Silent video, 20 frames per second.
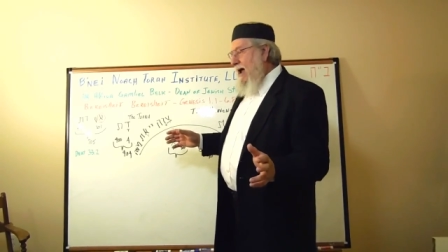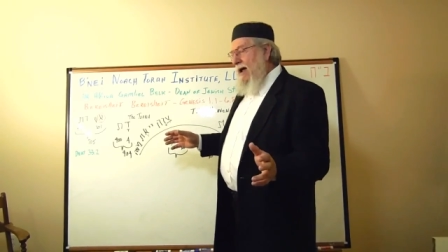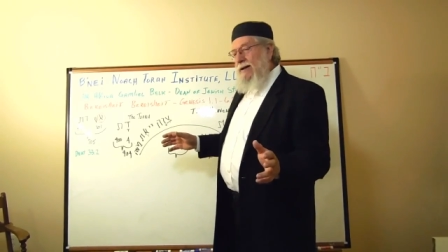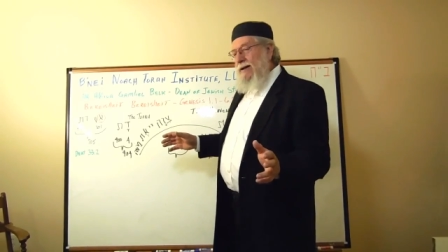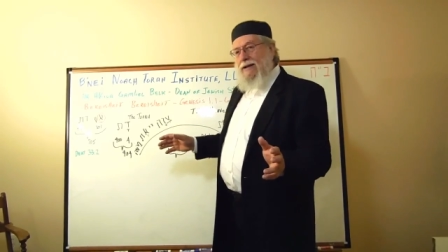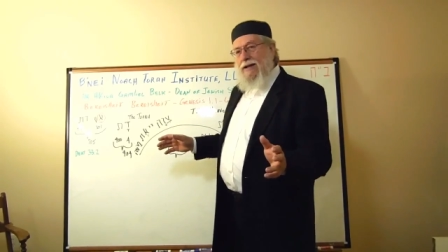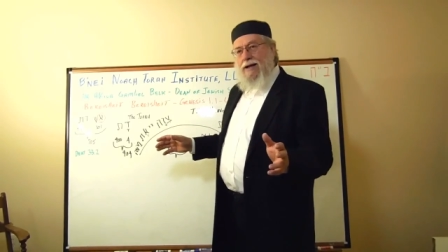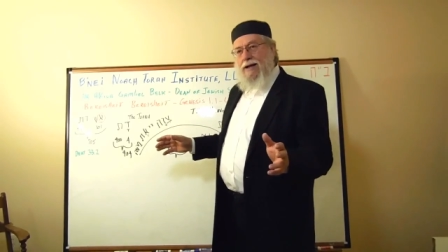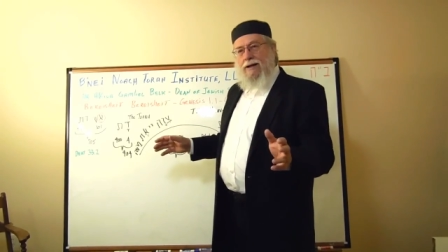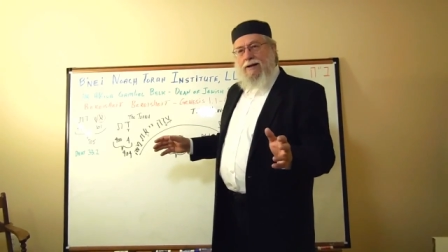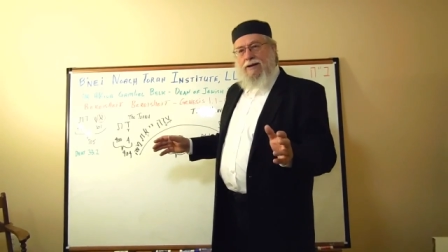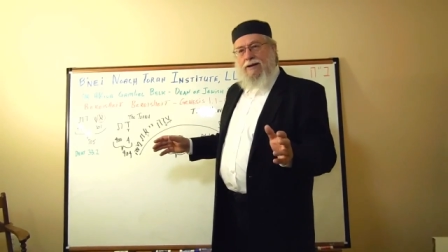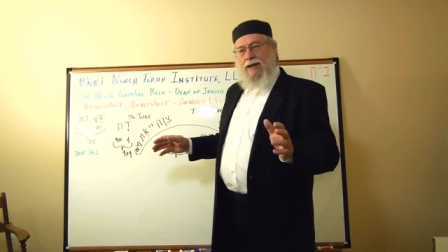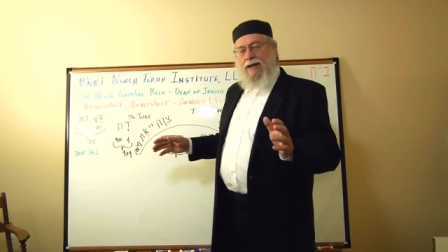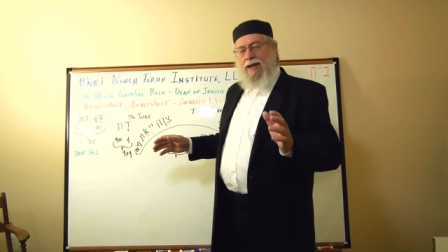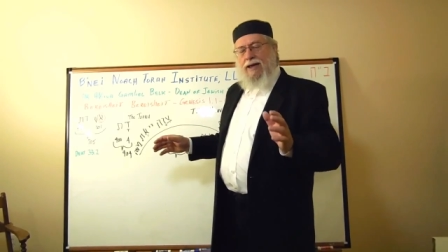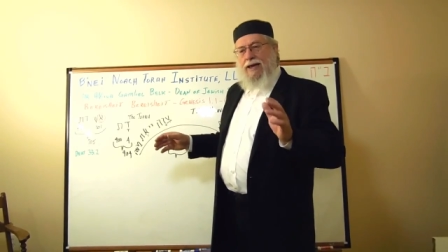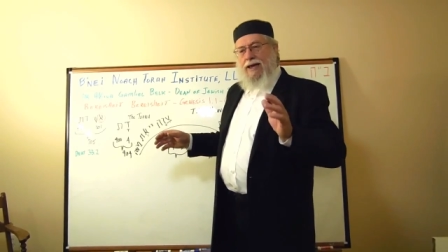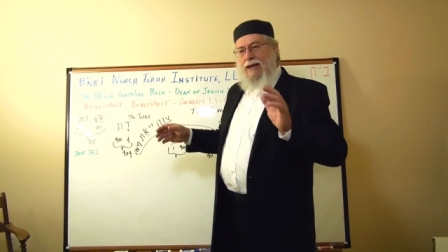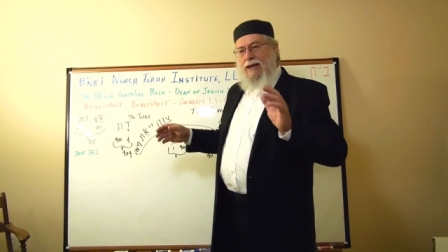
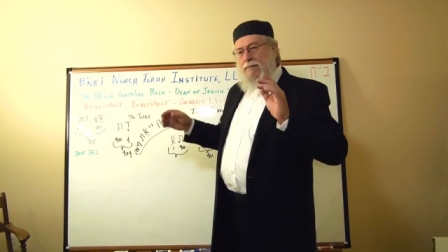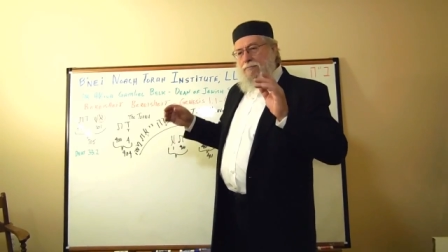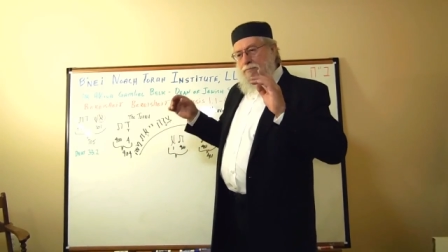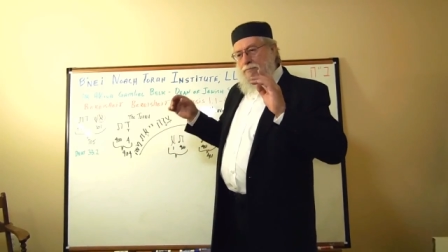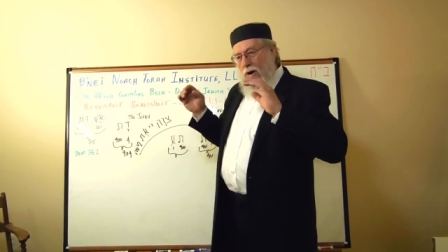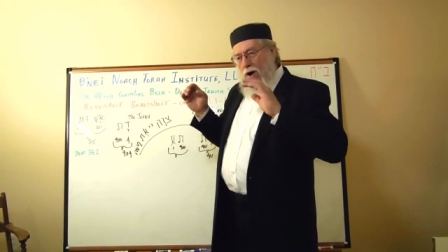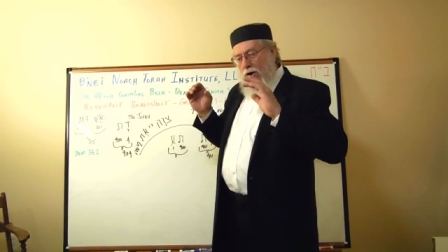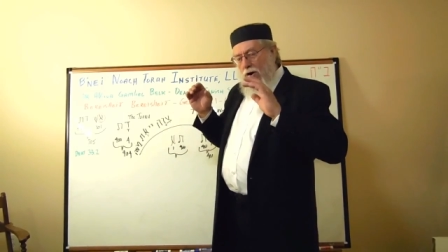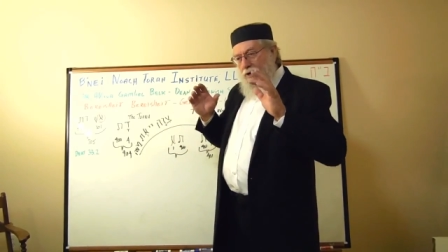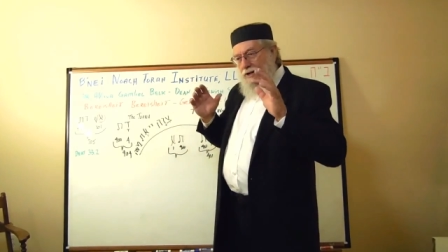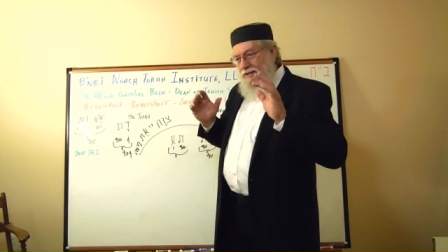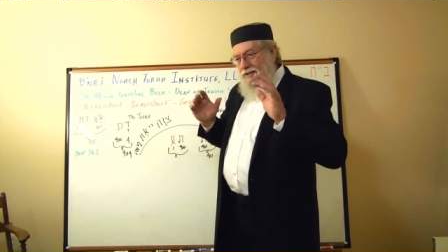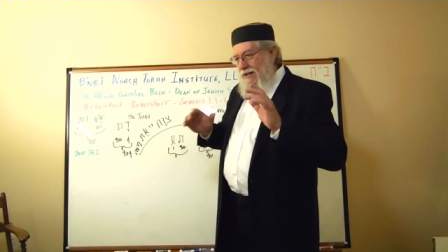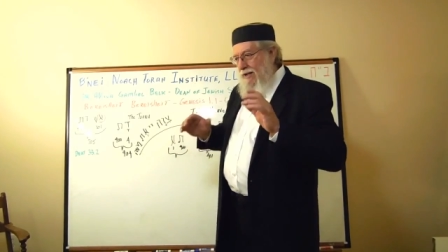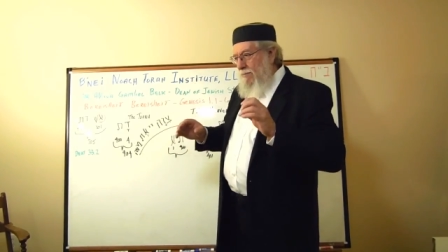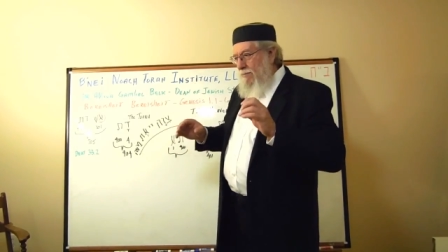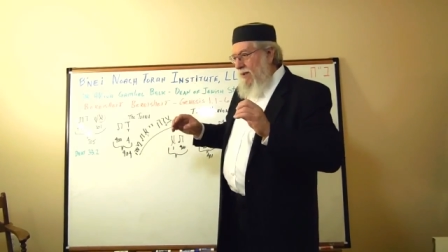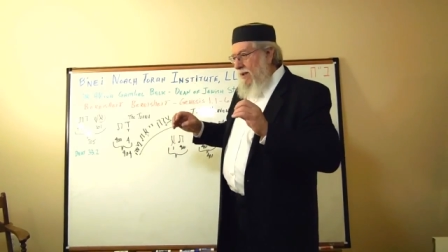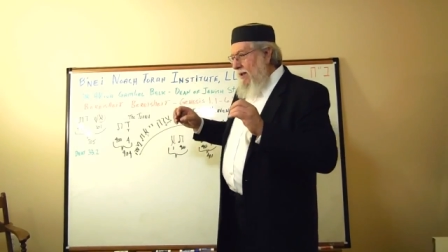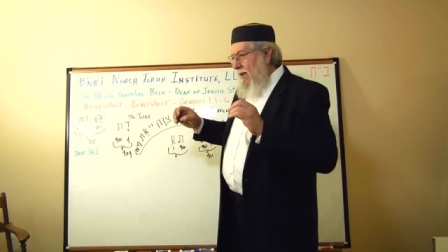and he imparted
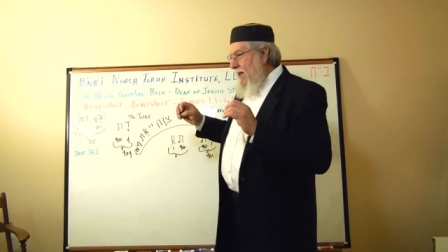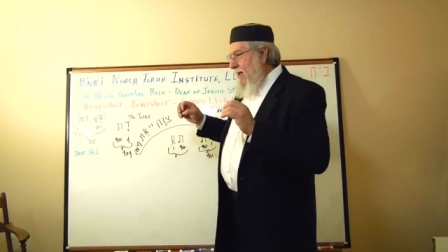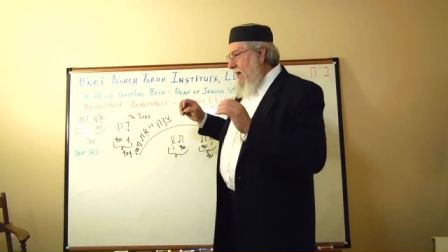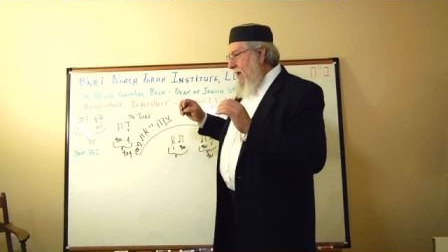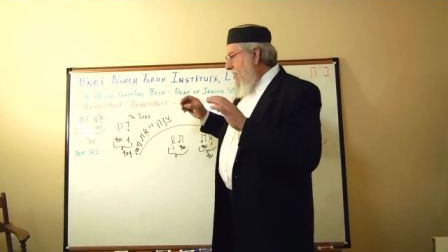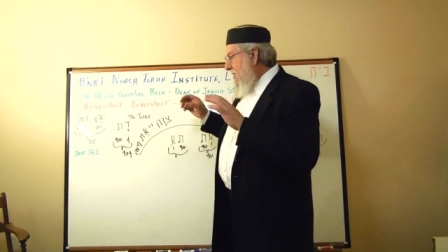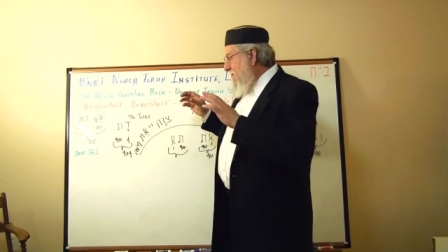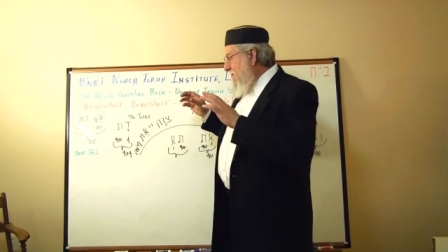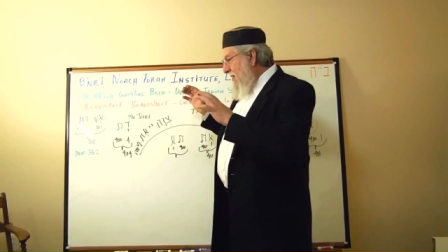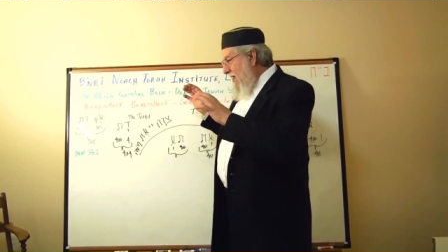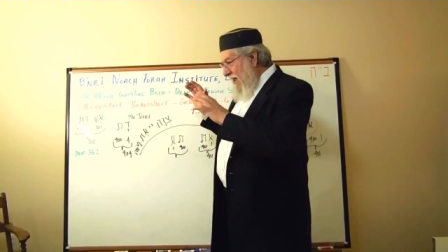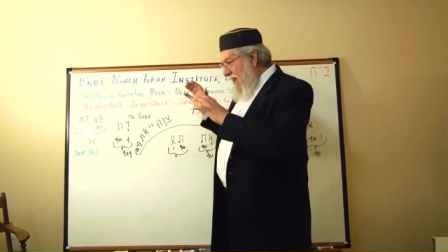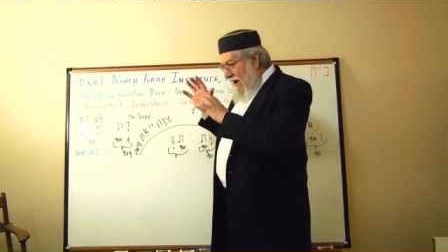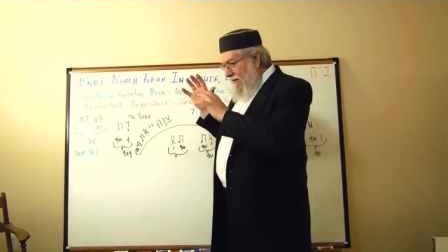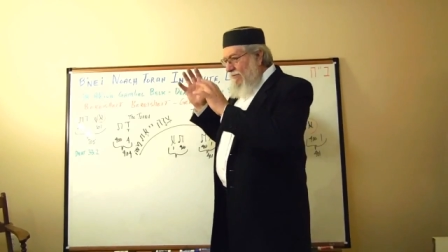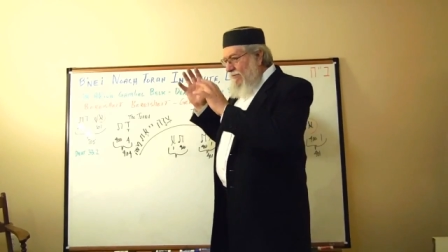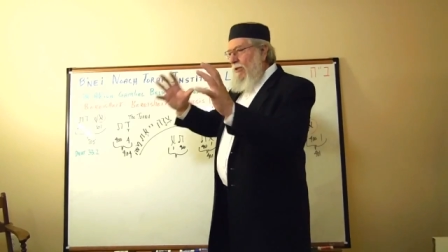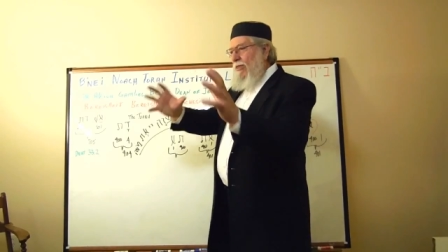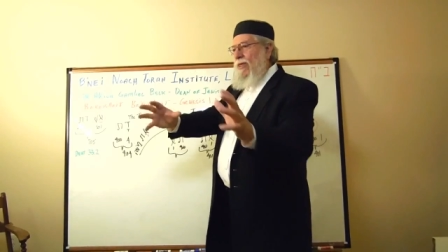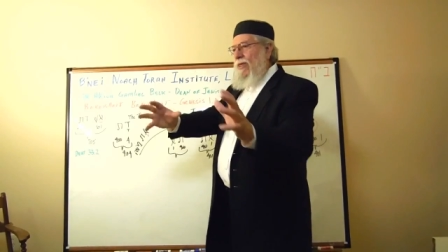him
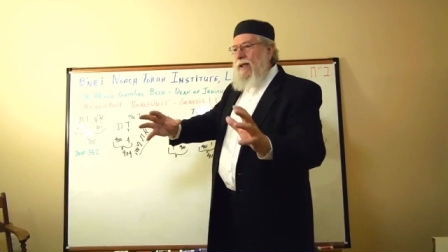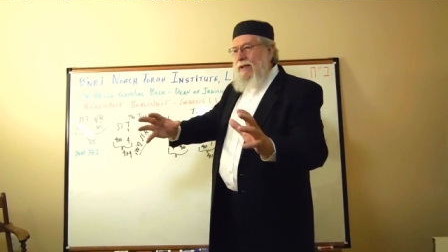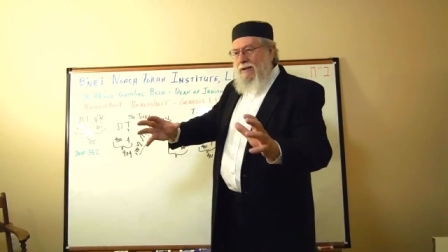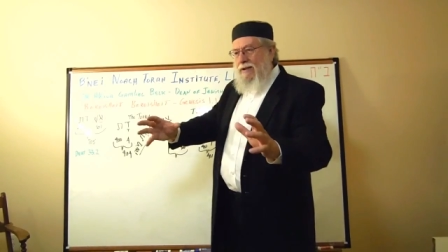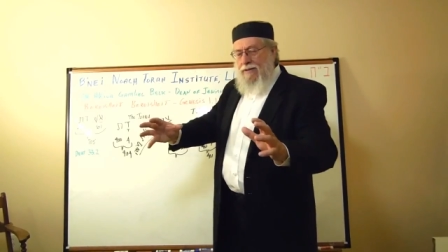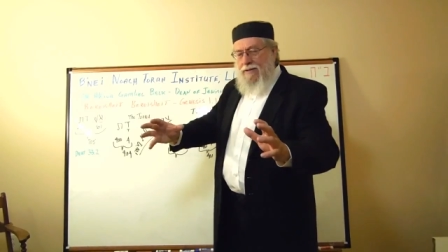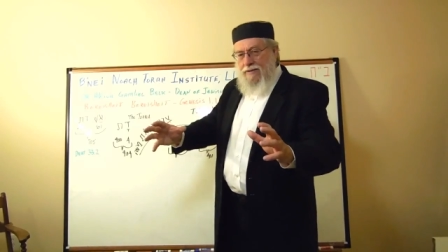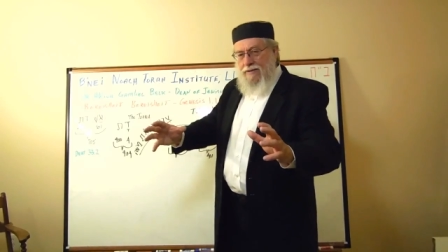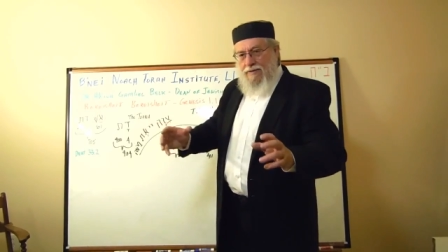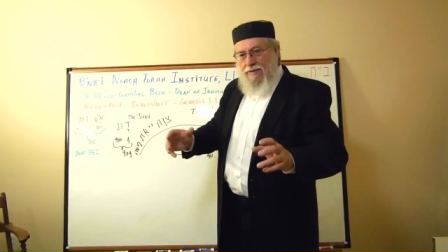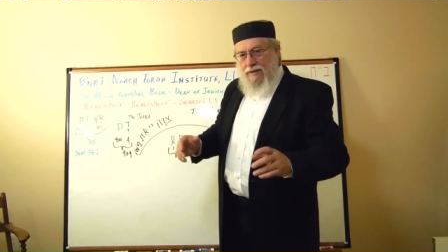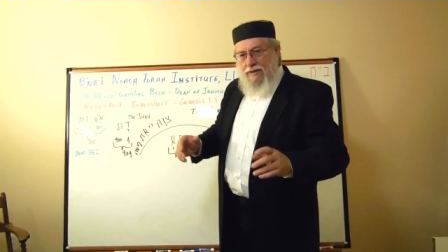everything,